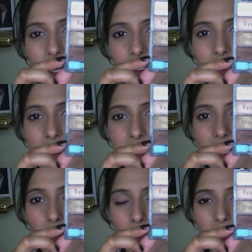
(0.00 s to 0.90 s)
colors that
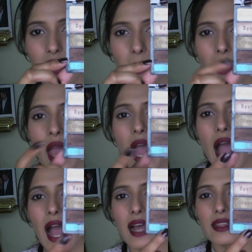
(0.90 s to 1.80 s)
come with them,
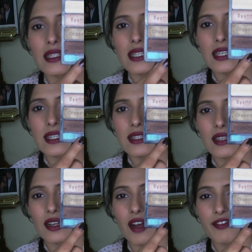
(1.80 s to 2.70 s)
and this is
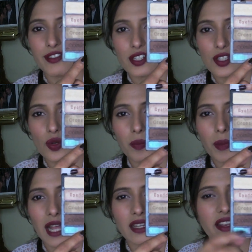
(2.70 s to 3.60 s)
the Comfort Zone
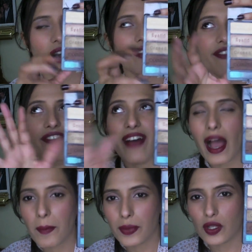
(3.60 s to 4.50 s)
palette.
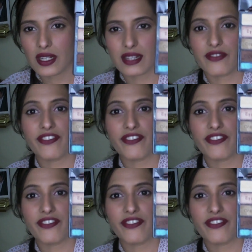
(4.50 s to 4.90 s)
Fabulous